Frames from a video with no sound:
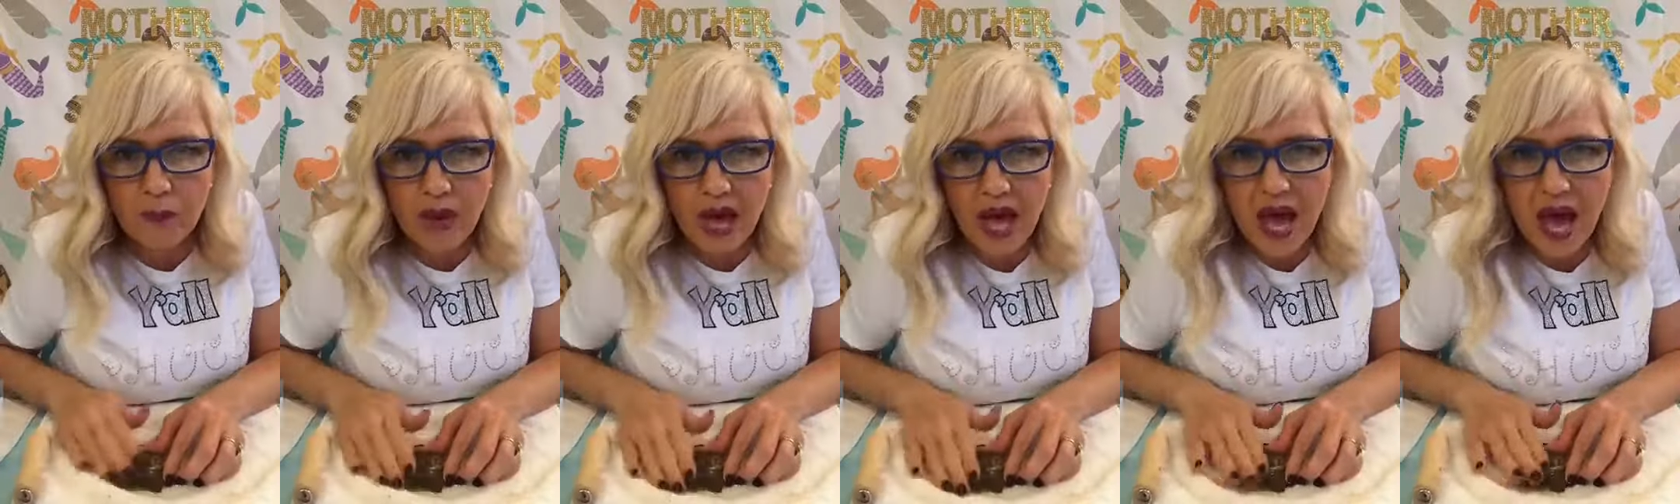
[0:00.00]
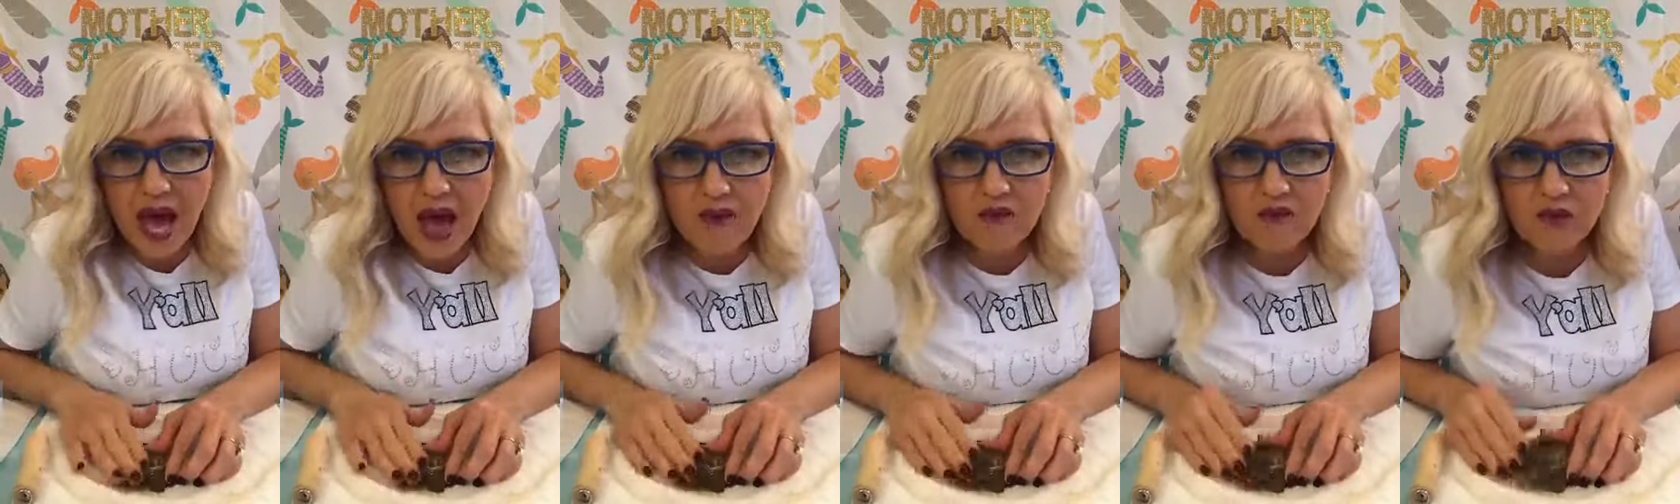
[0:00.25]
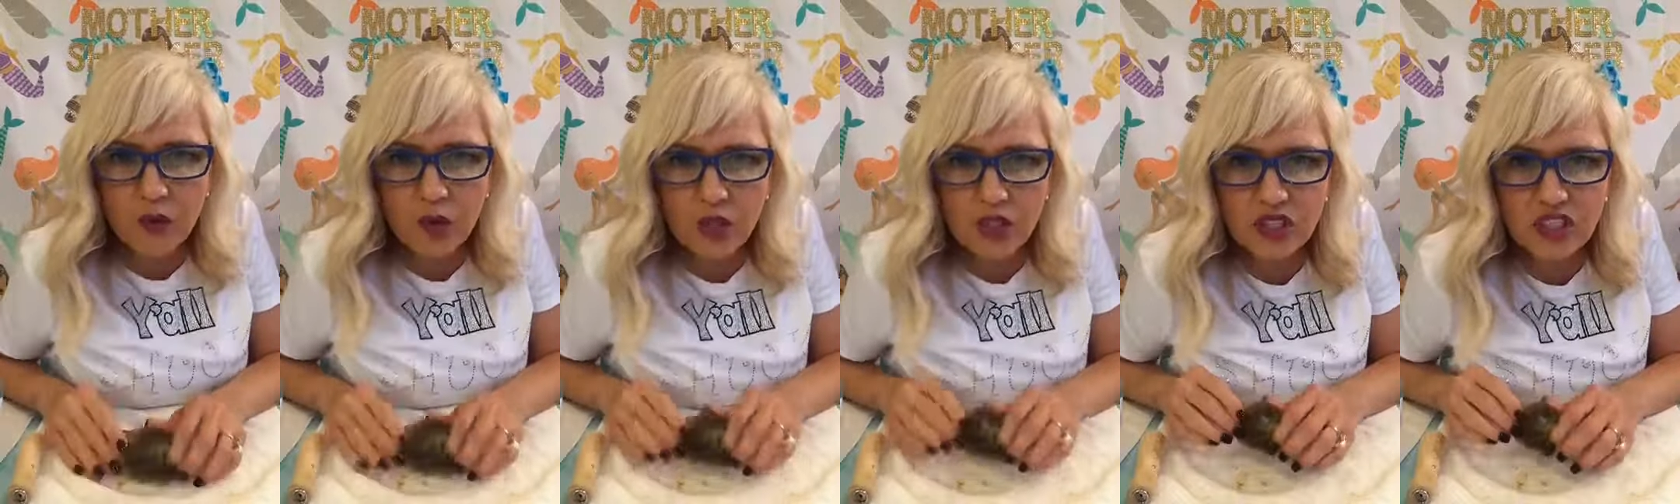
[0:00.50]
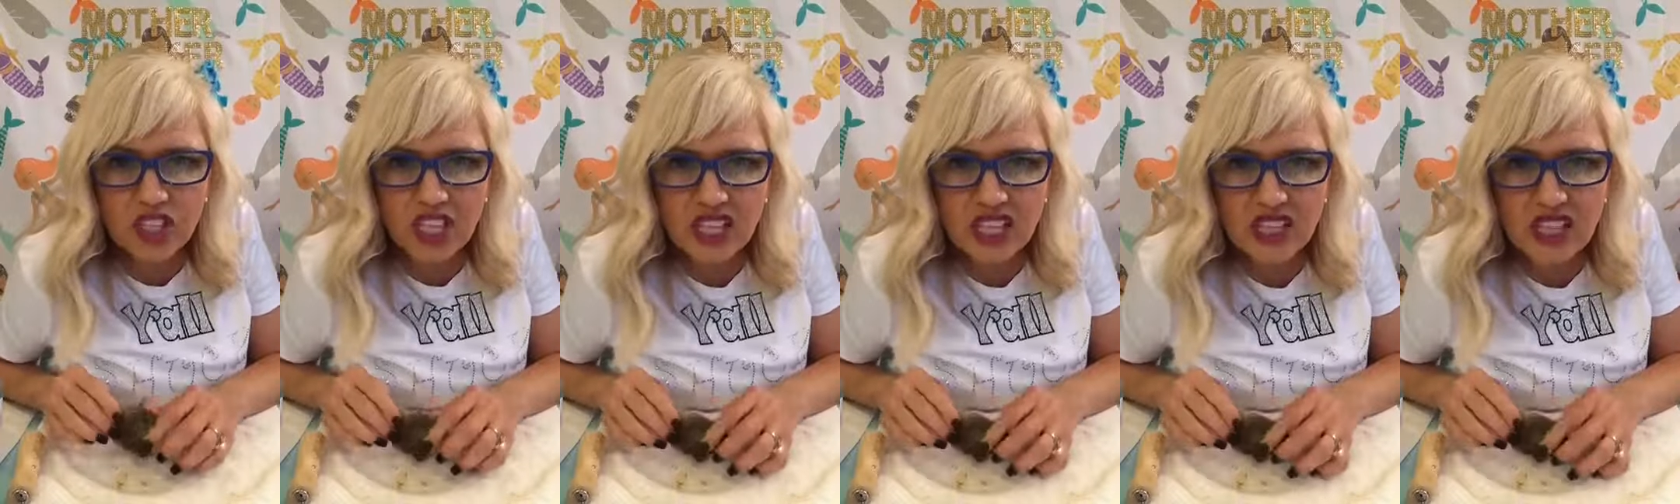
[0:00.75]
it for
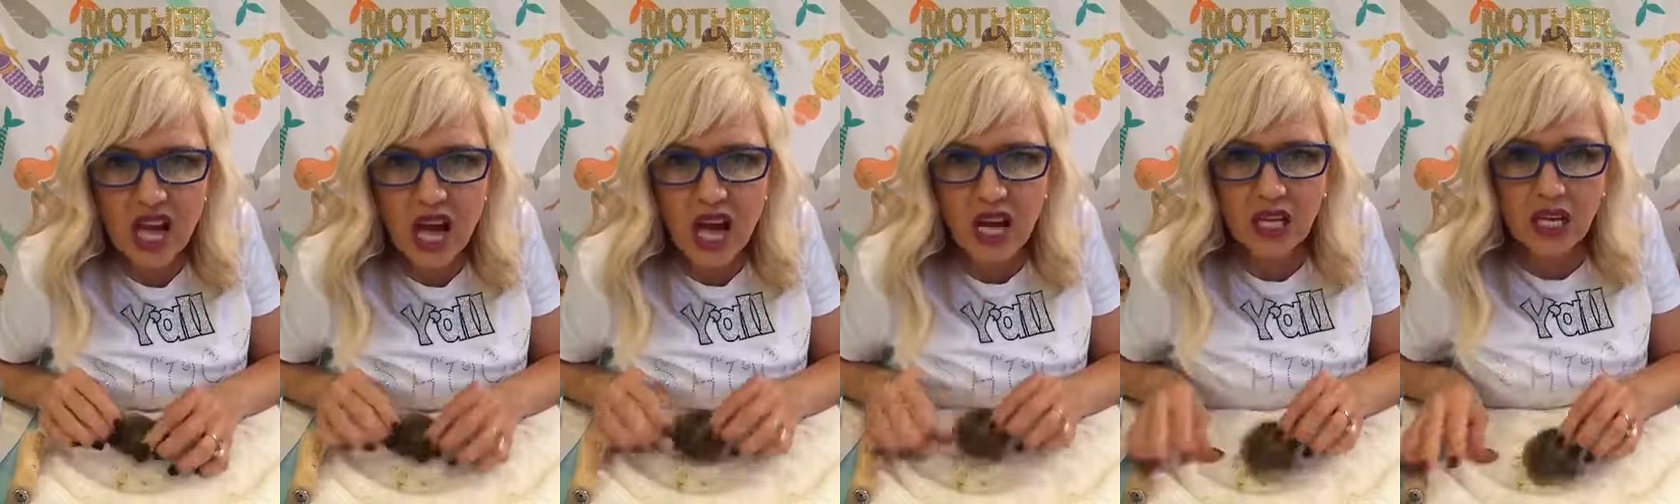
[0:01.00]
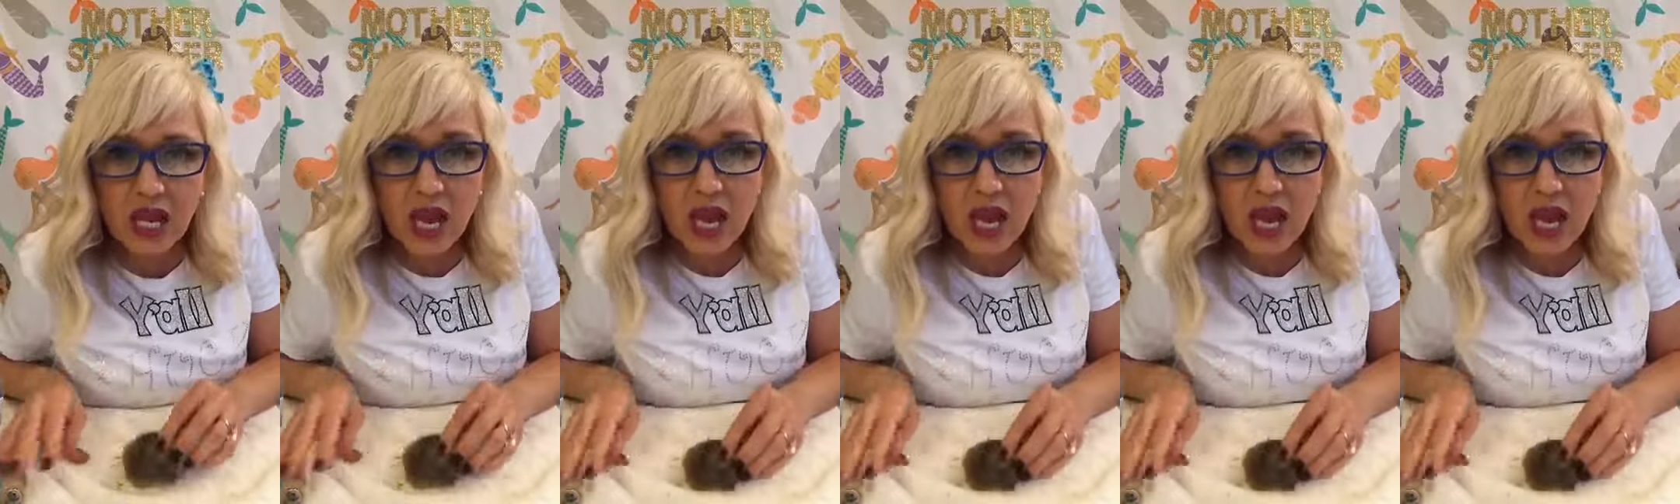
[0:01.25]
good luck.